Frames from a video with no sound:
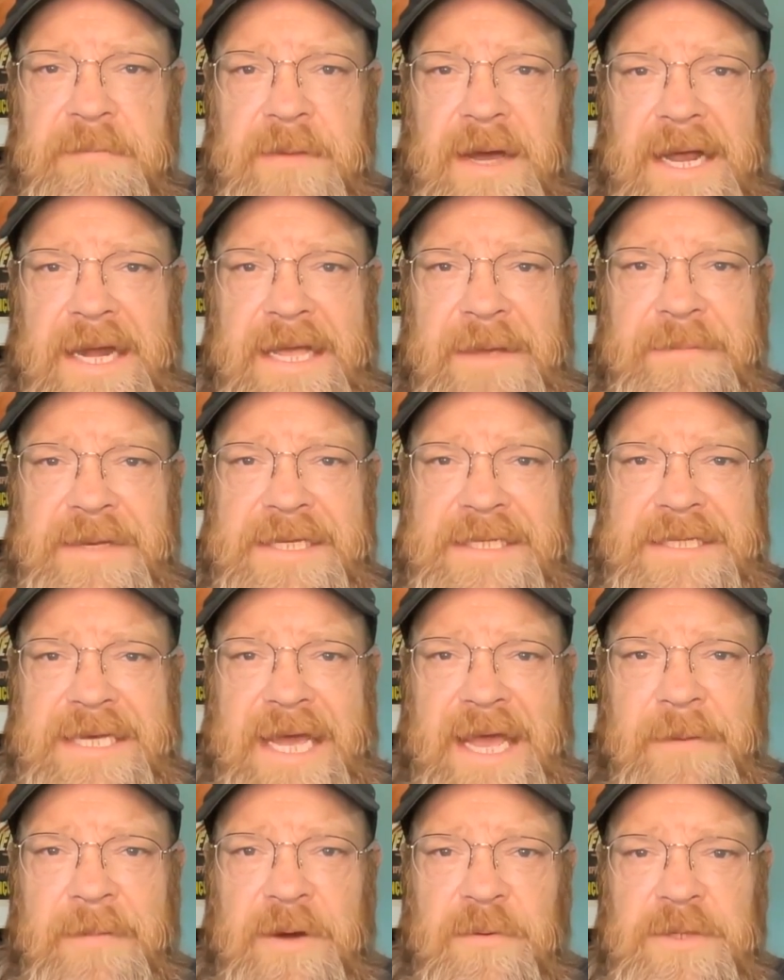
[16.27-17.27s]
My name is
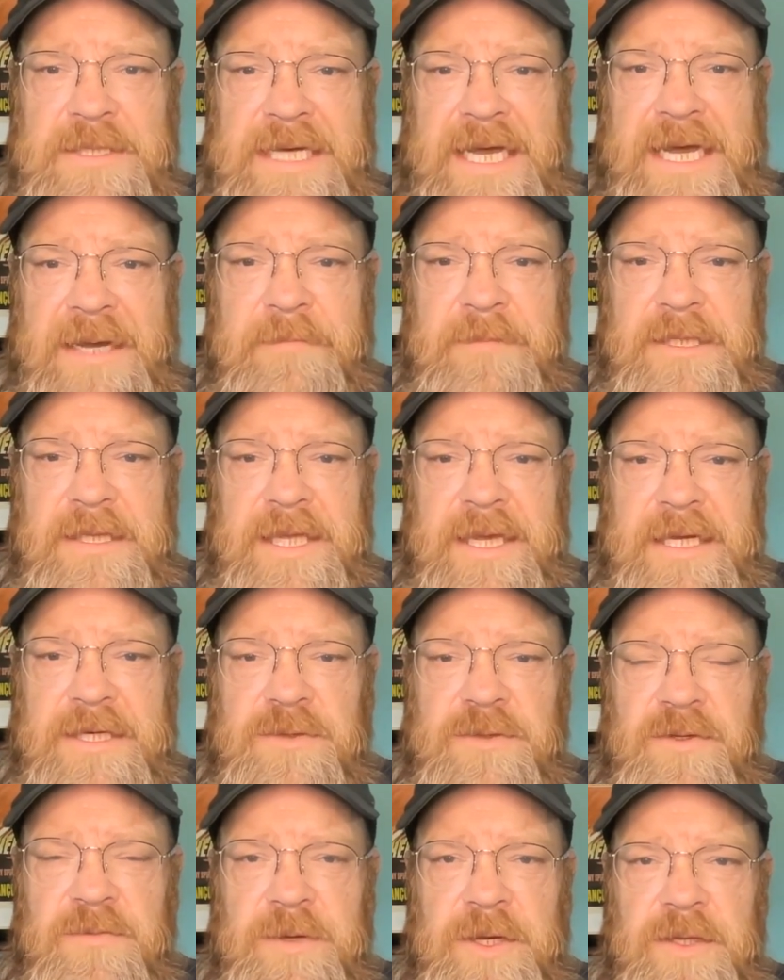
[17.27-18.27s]
Cam Edwards. I'm glad
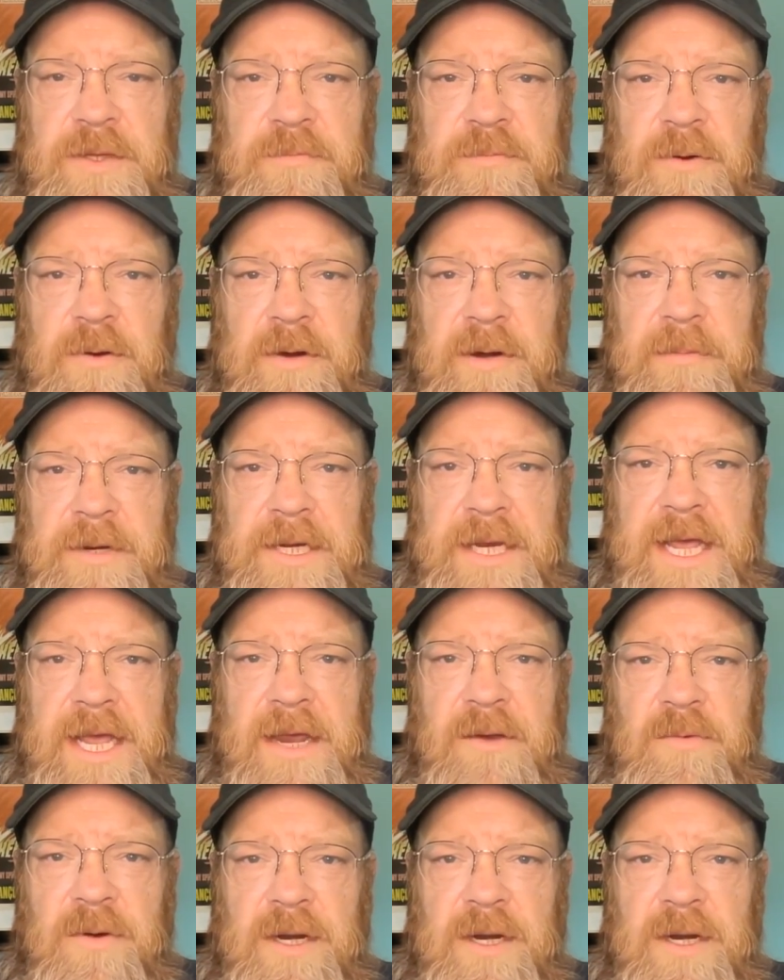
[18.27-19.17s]
you're with me on the program today.